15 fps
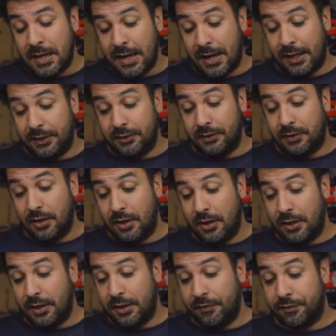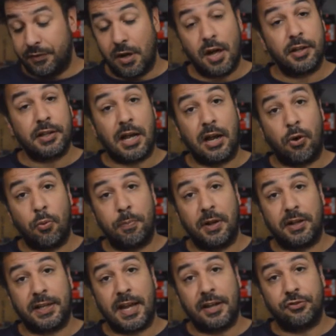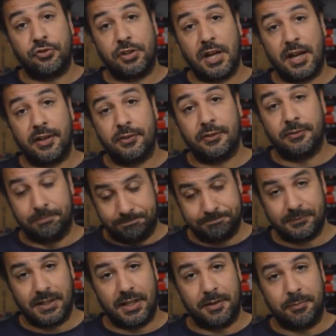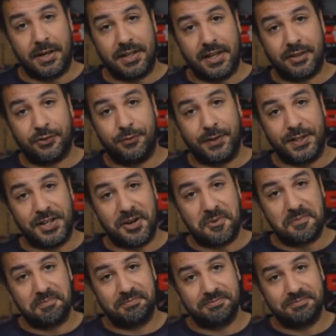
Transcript: And uh, if not, I hope I'll catch you guys in my next video.